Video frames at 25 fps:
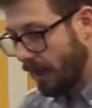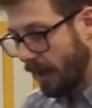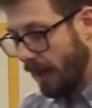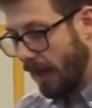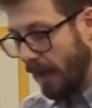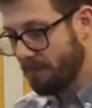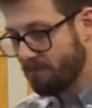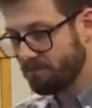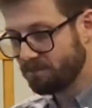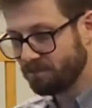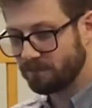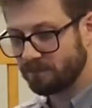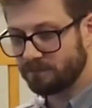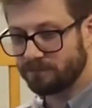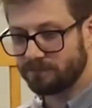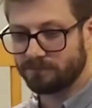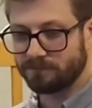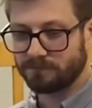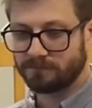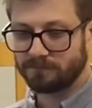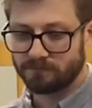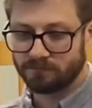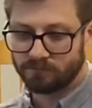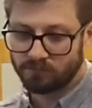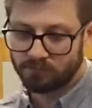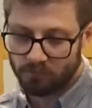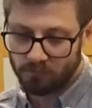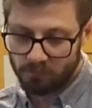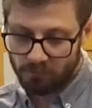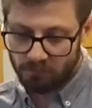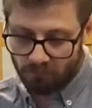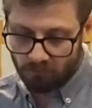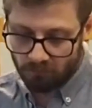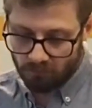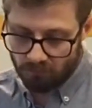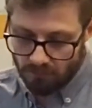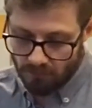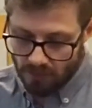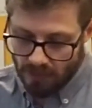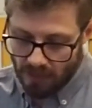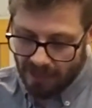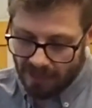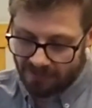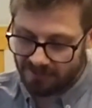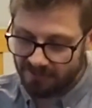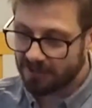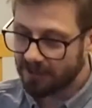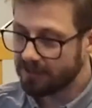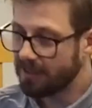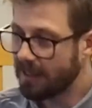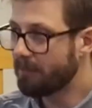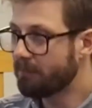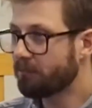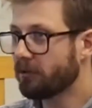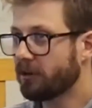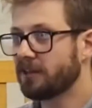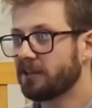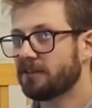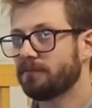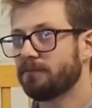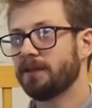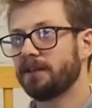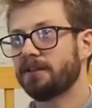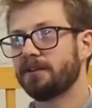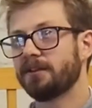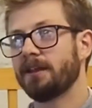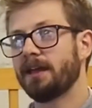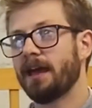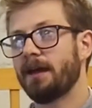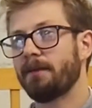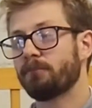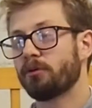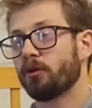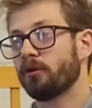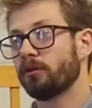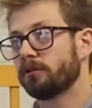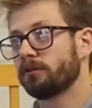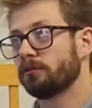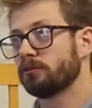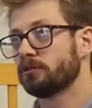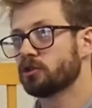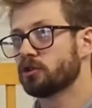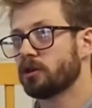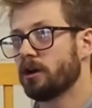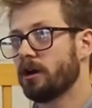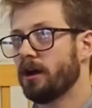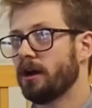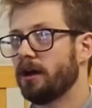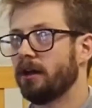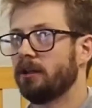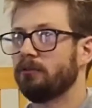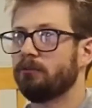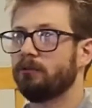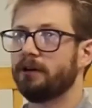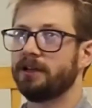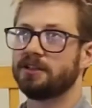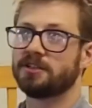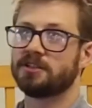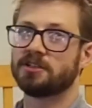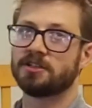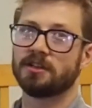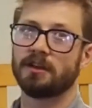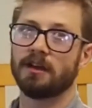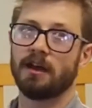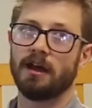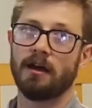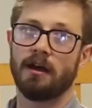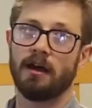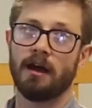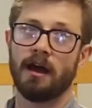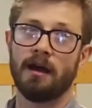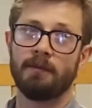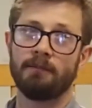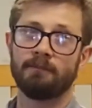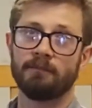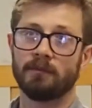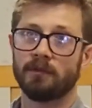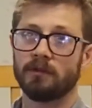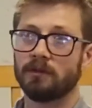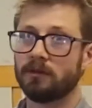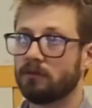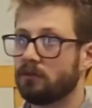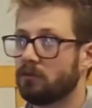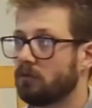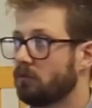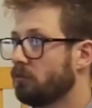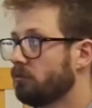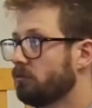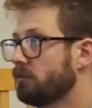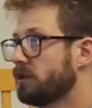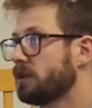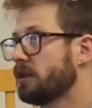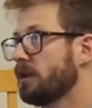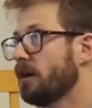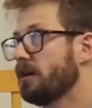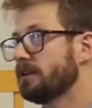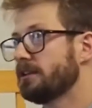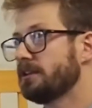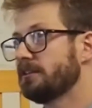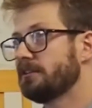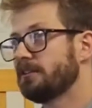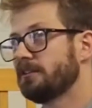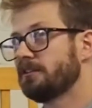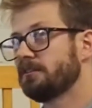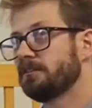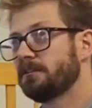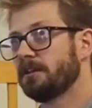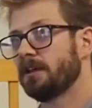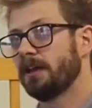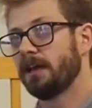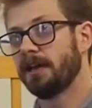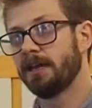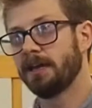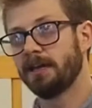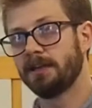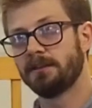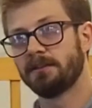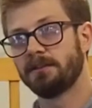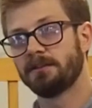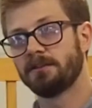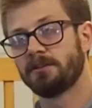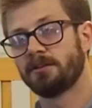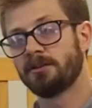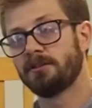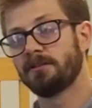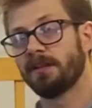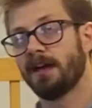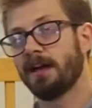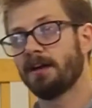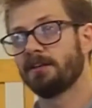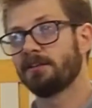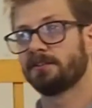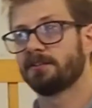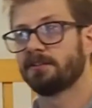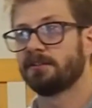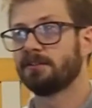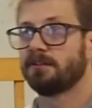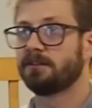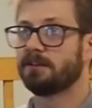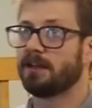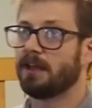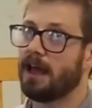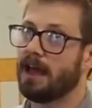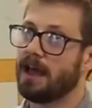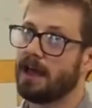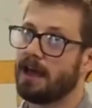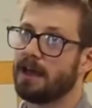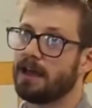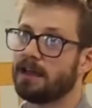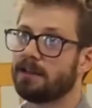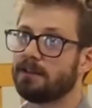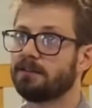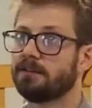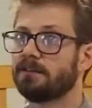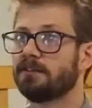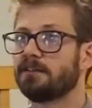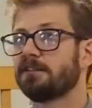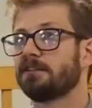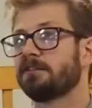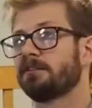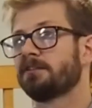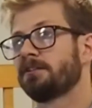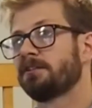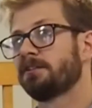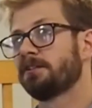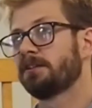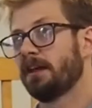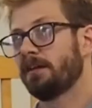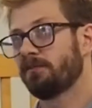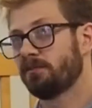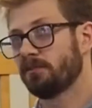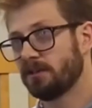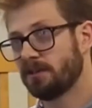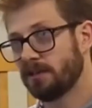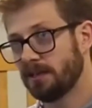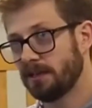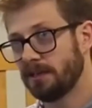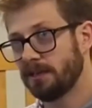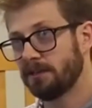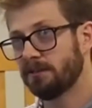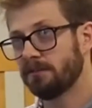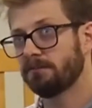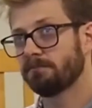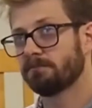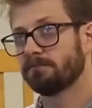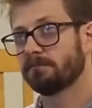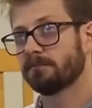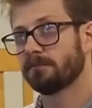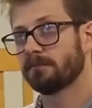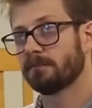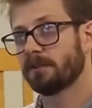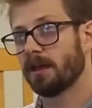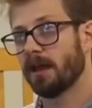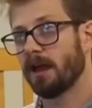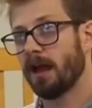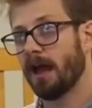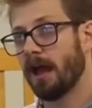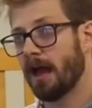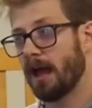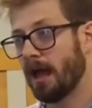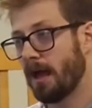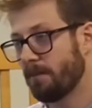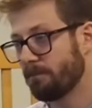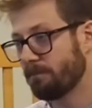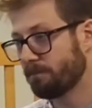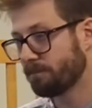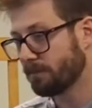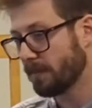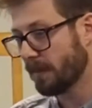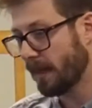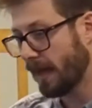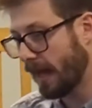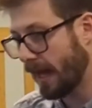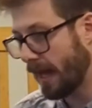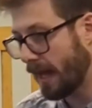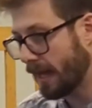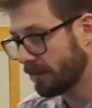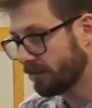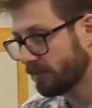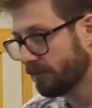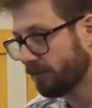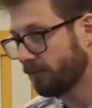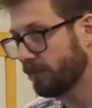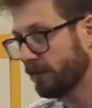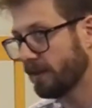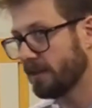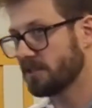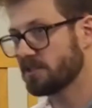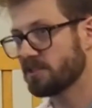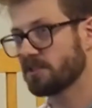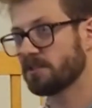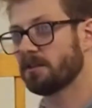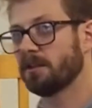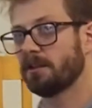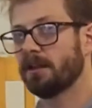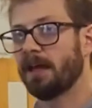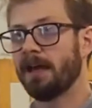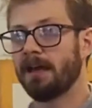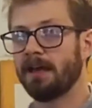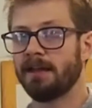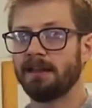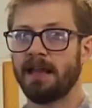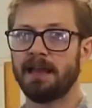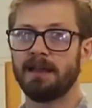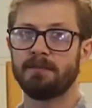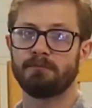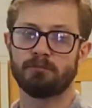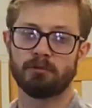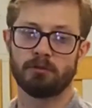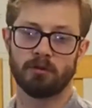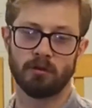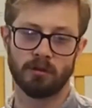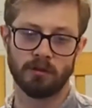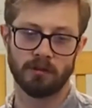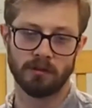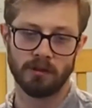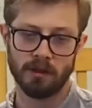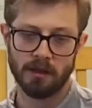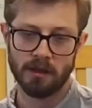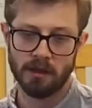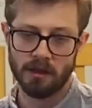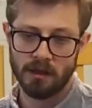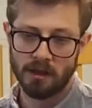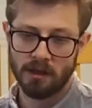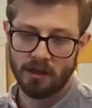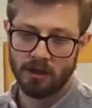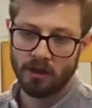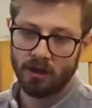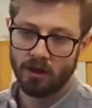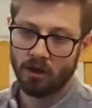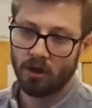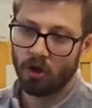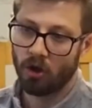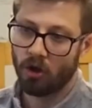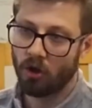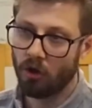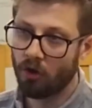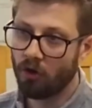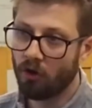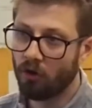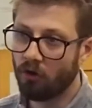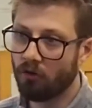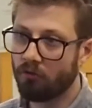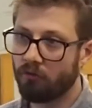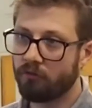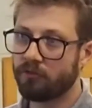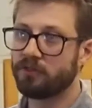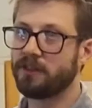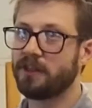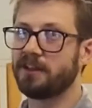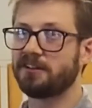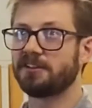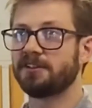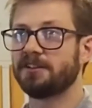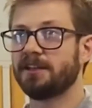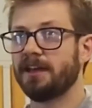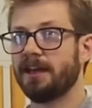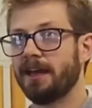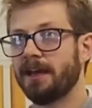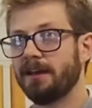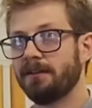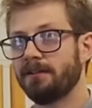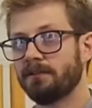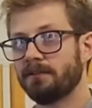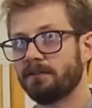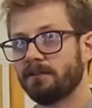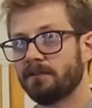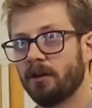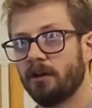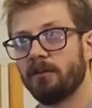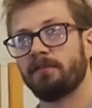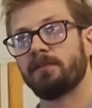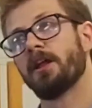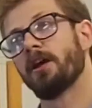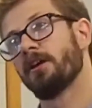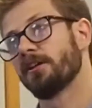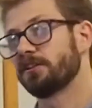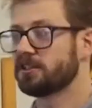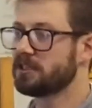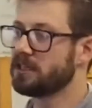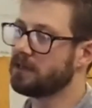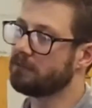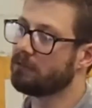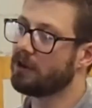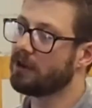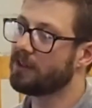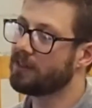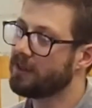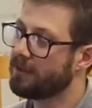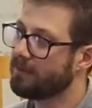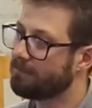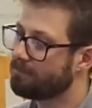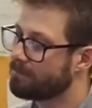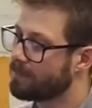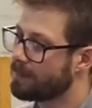And so that brings me to the Ambroxyl trial, which started in 2017 and finished in April of this year, of last year rather.